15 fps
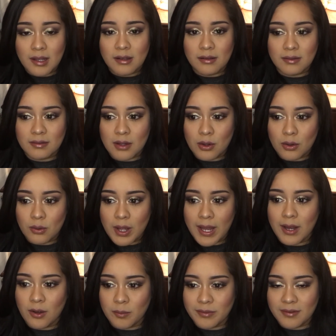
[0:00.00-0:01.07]
So I
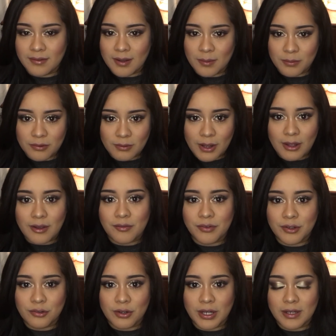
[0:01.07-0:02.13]
hope this helps you out if
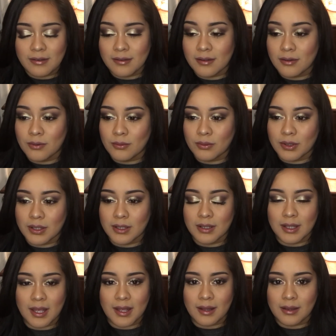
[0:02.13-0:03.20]
you're trying to
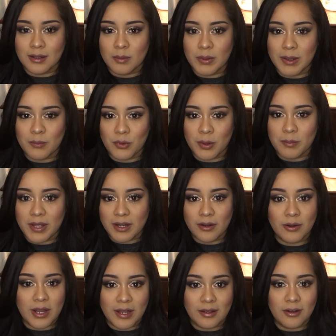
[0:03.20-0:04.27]
get a little bit more
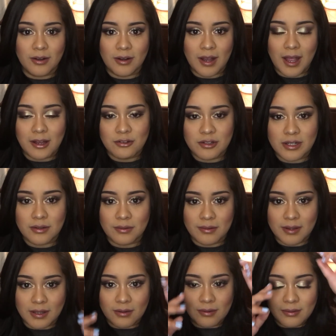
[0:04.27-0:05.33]
better at your eyeshadow
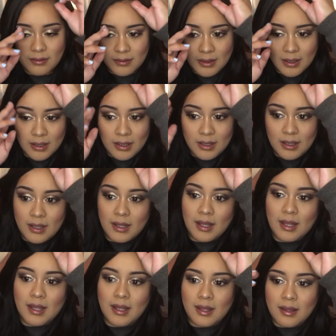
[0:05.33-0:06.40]
skills.
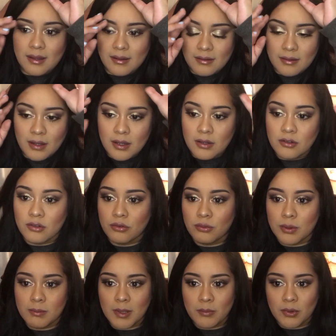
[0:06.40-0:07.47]
And just
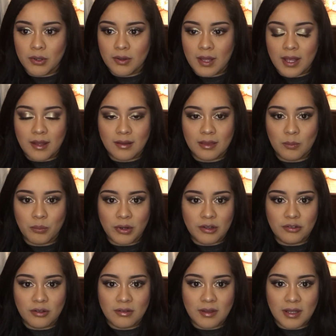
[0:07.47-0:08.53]
remember that the
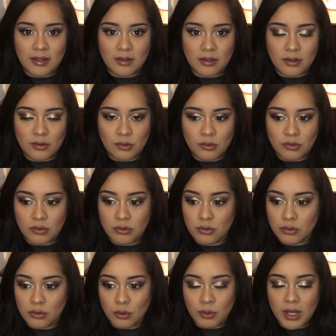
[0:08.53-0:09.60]
brushes that you use
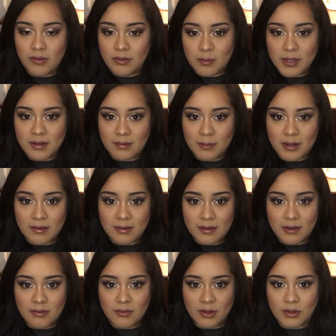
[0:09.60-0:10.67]
don't have to be
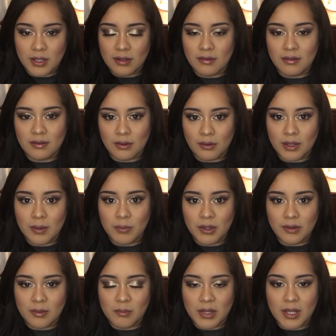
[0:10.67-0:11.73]
expensive. You can slowly
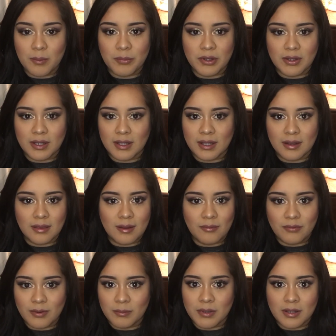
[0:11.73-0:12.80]
build them up. You can get them
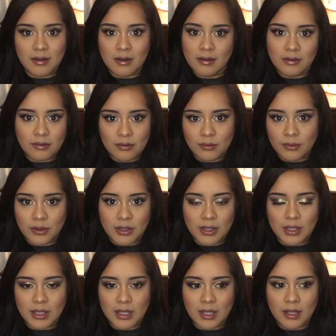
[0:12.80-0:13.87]
from the dollar store. You
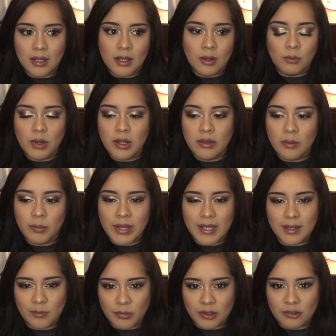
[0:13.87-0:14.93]
can get, well, the
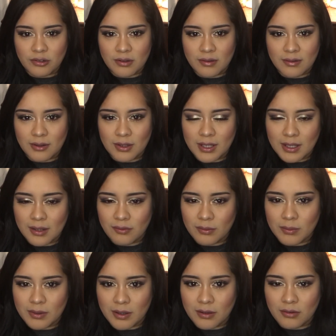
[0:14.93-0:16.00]
blending brushes you can get from
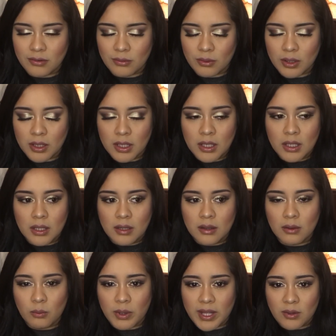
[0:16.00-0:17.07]
the dollar store,
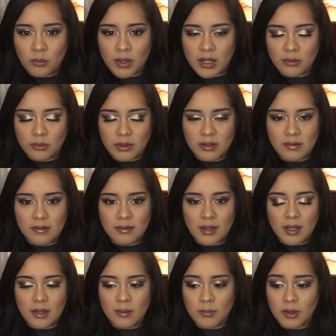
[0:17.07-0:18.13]
the Wet n Wild ones.
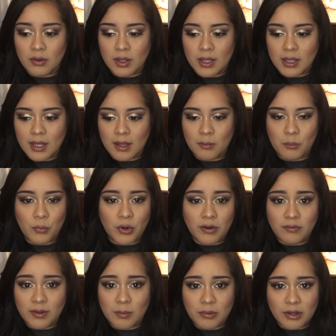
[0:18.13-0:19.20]
You can get
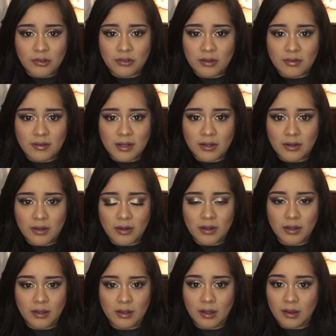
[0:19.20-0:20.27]
Morphe brushes that are
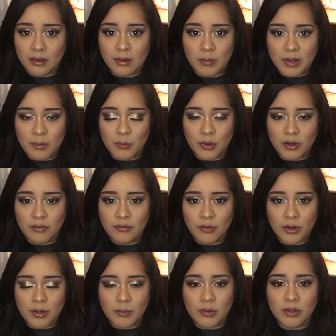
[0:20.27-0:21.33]
a little bit more
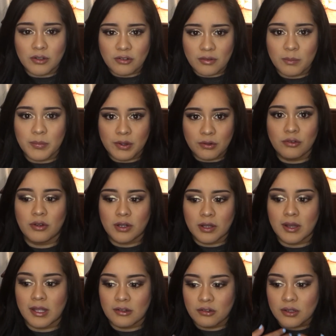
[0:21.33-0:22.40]
affordable, and just build your
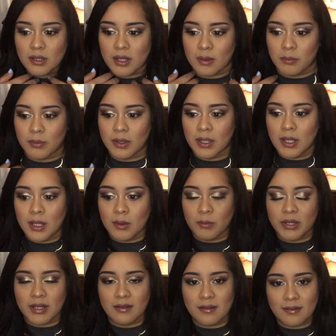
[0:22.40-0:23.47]
collection up.
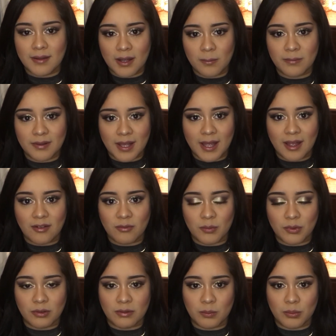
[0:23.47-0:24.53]
But it does help to have
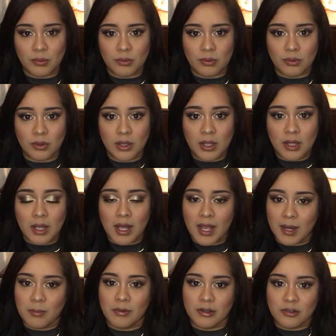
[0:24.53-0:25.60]
multiple
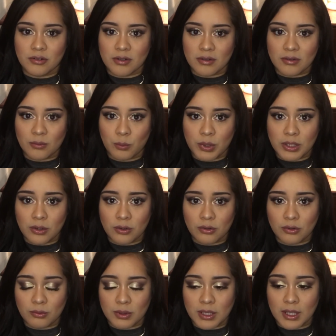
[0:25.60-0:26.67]
eye brushes when you're
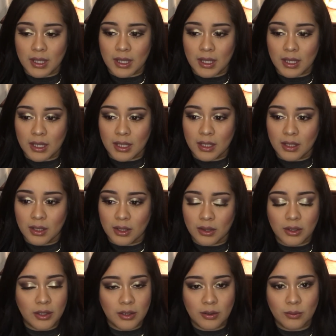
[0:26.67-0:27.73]
doing a
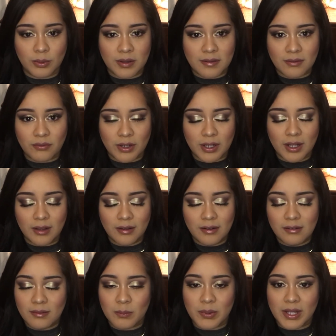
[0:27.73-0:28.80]
look with different
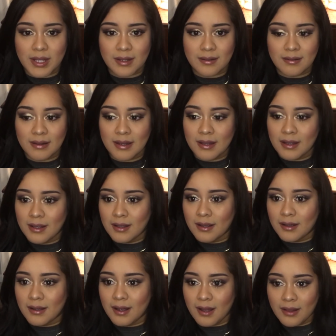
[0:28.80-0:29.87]
colors. But
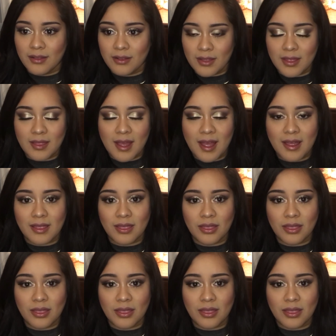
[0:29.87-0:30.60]
other than that,